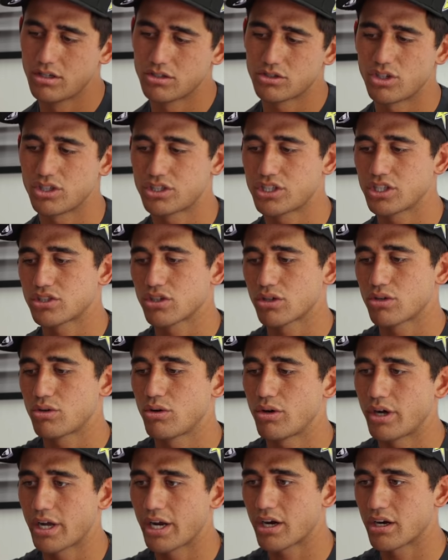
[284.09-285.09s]
So it's just a
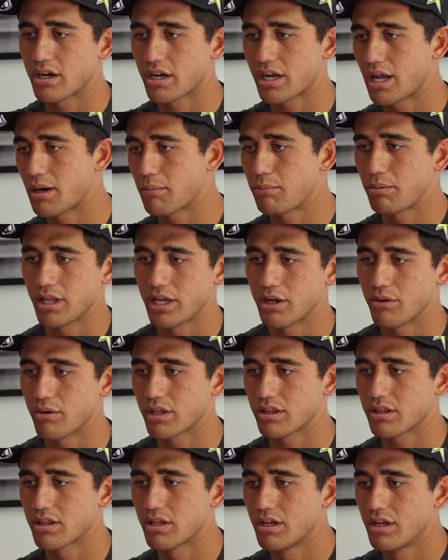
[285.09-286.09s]
cool air to kind of play
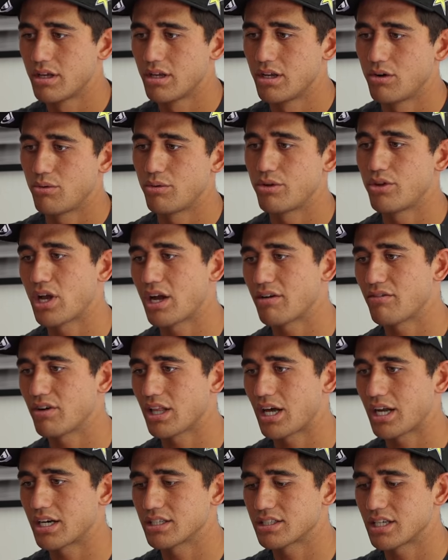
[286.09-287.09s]
with when you have a
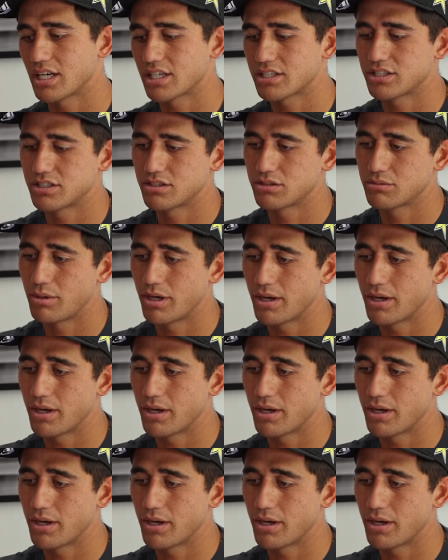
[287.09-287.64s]
lot of sections.